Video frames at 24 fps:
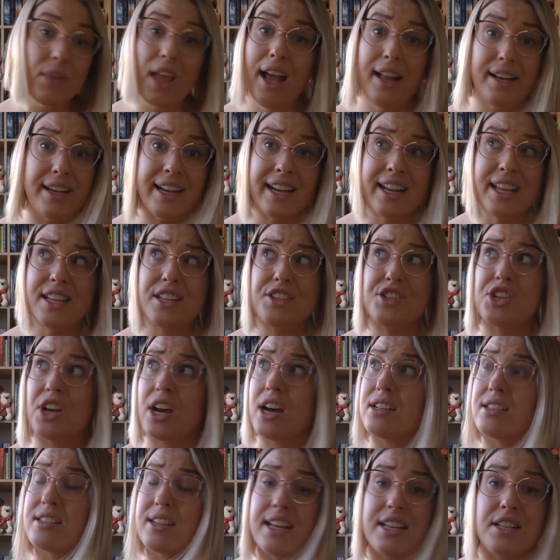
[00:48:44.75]
And
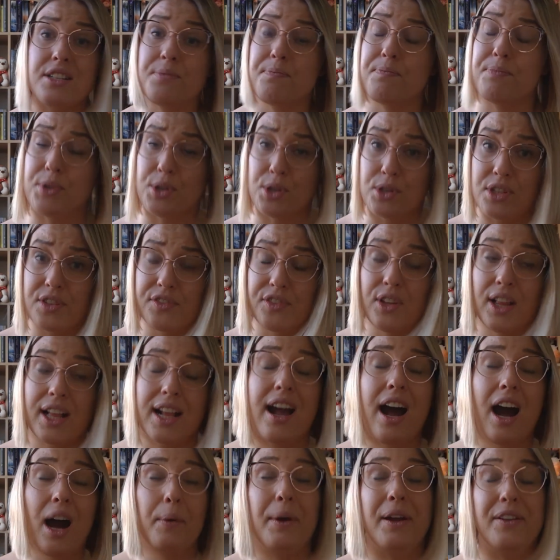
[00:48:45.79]
it's beautiful. I
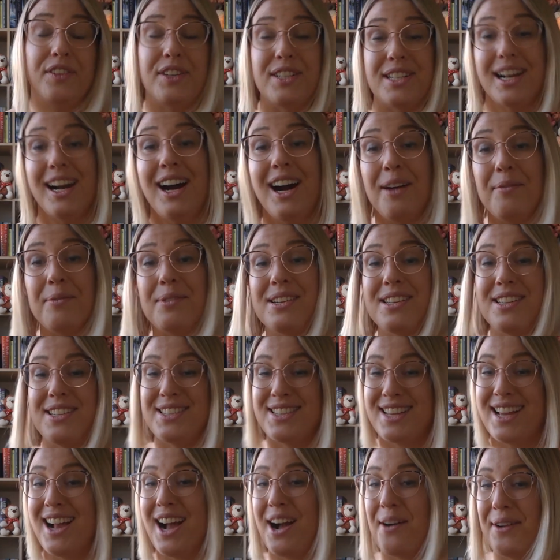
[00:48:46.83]
can't wait for it to come because
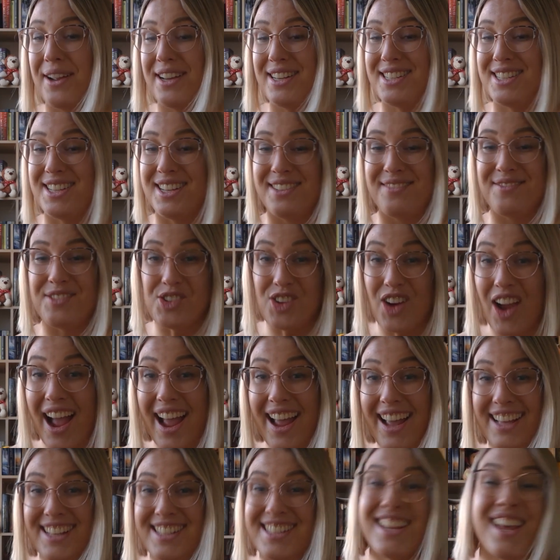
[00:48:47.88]
I can't wait to
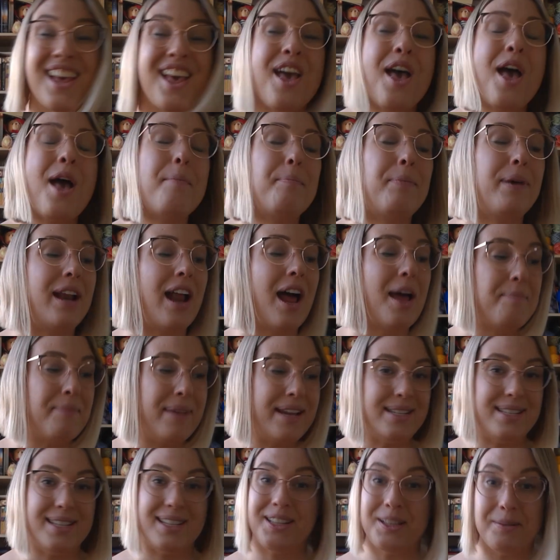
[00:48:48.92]
try it. But I'm
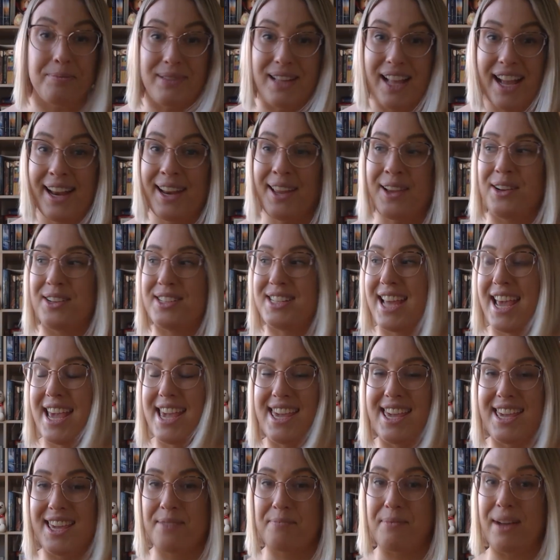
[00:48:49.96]
basically planning on
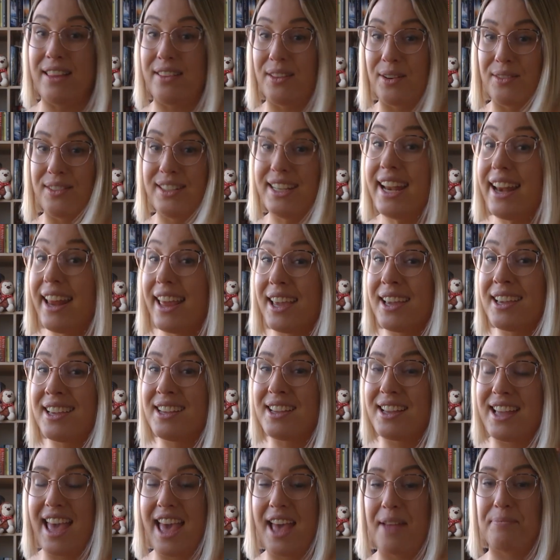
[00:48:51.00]
taking my little knitting
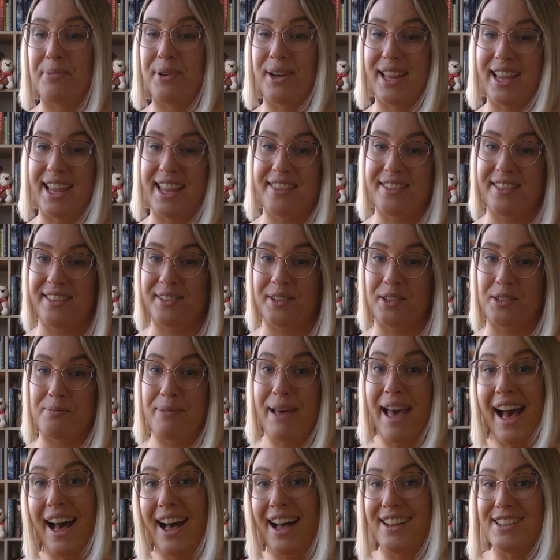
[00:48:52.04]
and putting it in a little
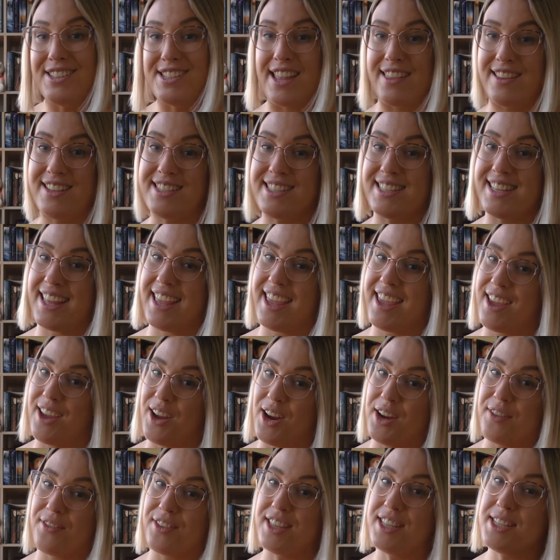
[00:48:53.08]
pouch and then slinging it
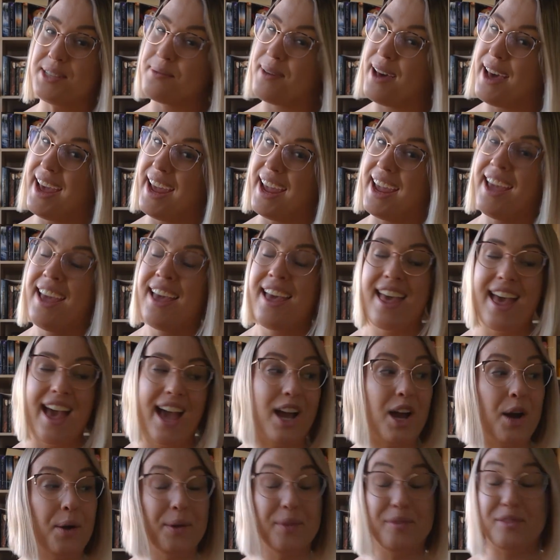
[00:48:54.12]
over this way
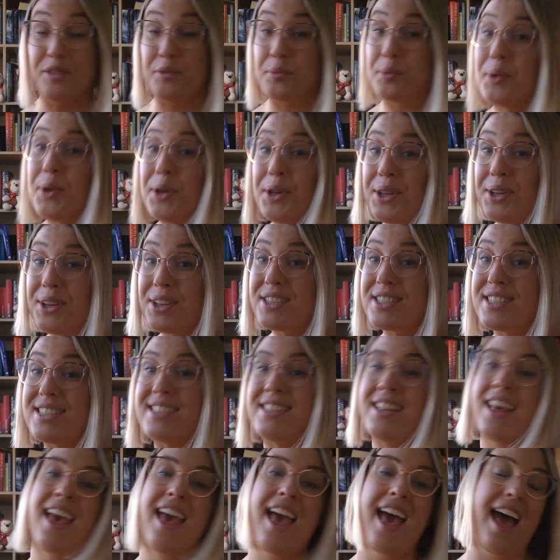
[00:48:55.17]
and going for
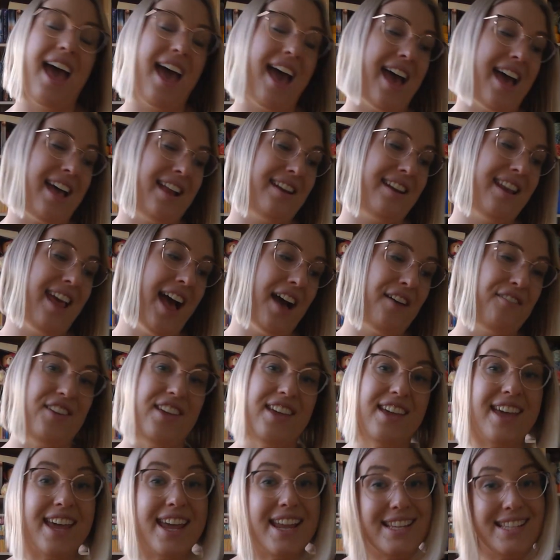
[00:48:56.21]
walks and
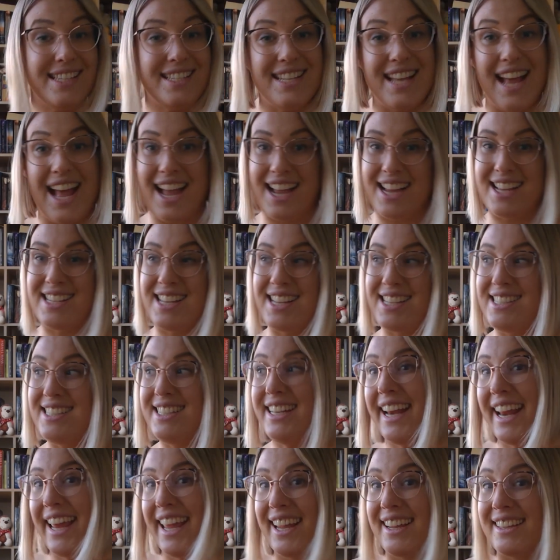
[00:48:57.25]
having easy to access
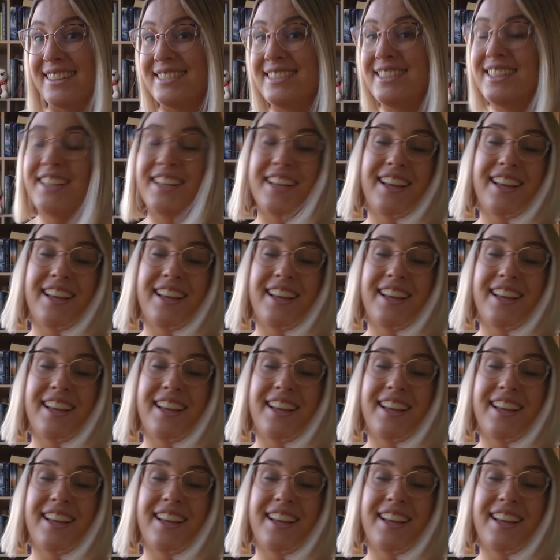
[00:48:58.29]
knitting,